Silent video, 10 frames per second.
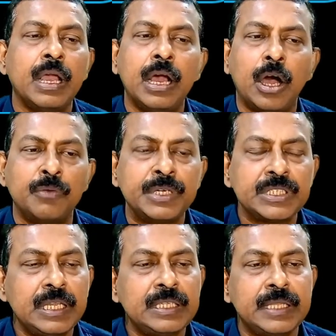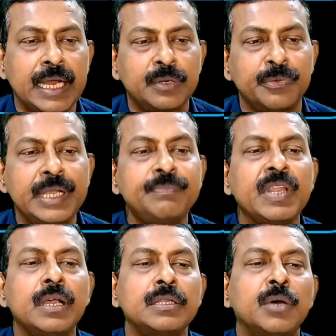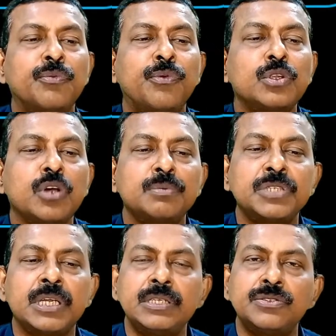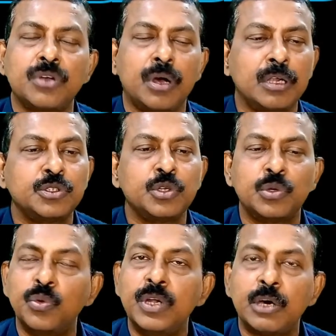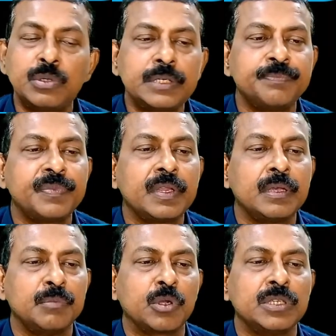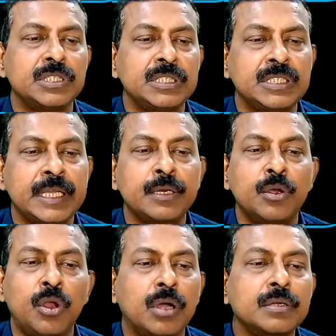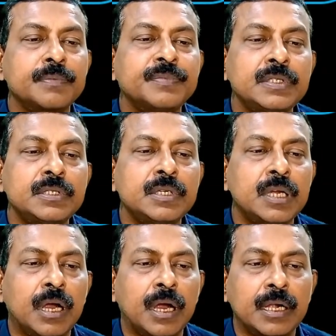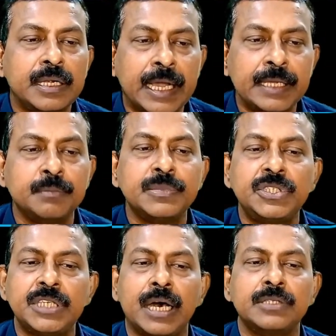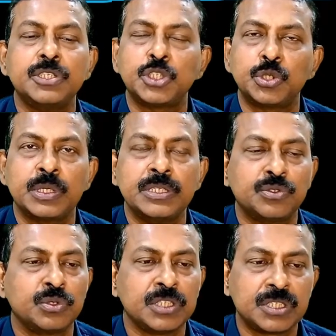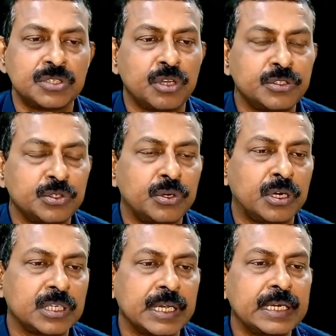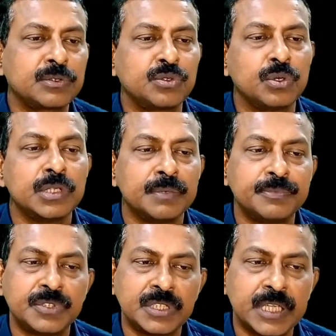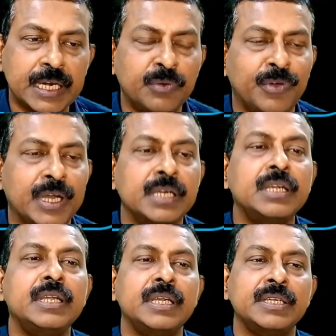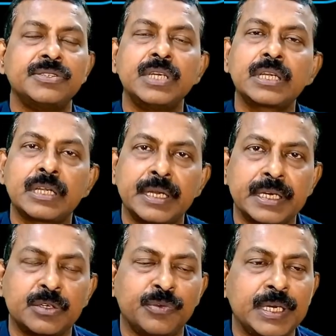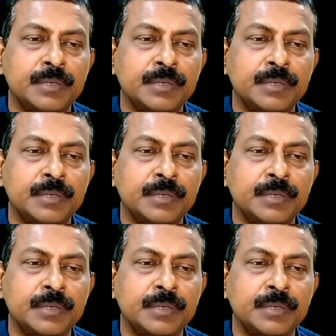Obviously, in that way, the fourth option is also ruled out because it is saying long time charge storage. So this is also not correct. So the second one is the correct one.